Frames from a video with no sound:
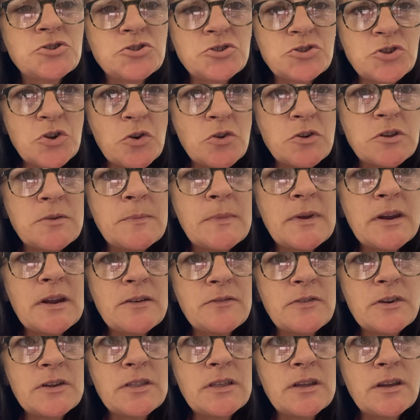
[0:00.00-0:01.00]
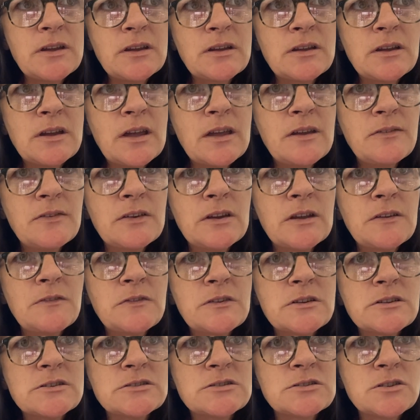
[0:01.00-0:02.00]
document everything, even
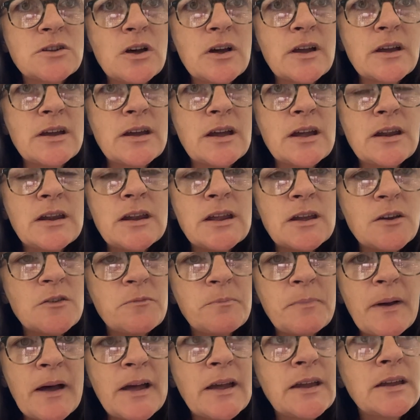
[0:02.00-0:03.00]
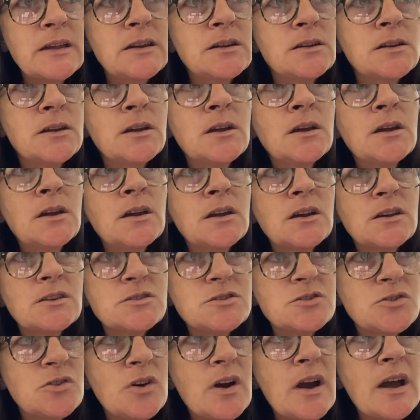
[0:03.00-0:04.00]
if it's like a nick of paint, a
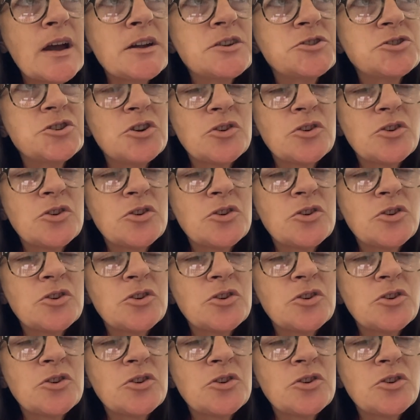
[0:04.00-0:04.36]
scratch, a